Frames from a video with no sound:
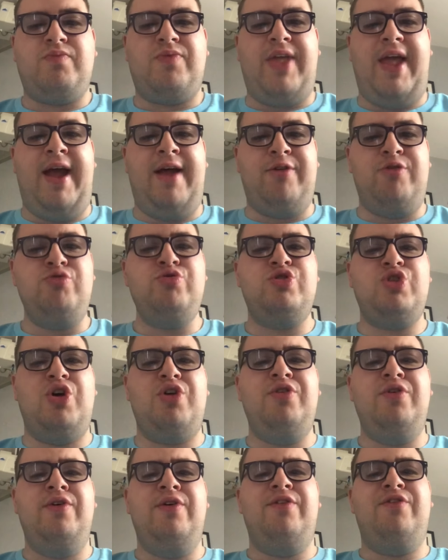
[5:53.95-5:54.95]
And
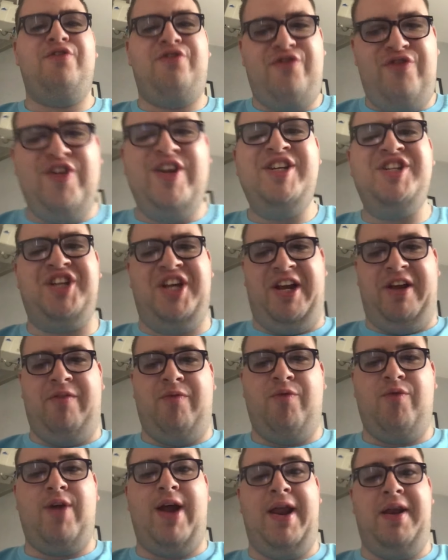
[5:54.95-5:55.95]
also fishing,
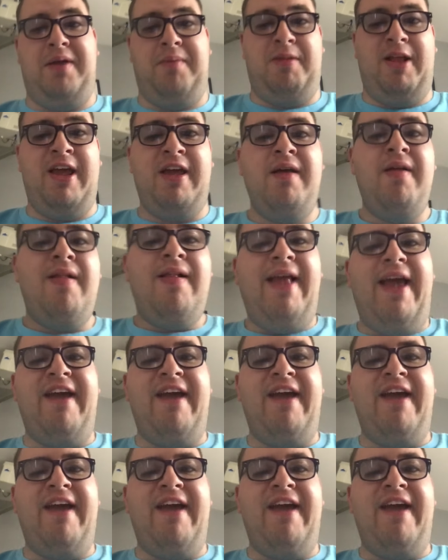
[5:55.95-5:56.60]
randomly.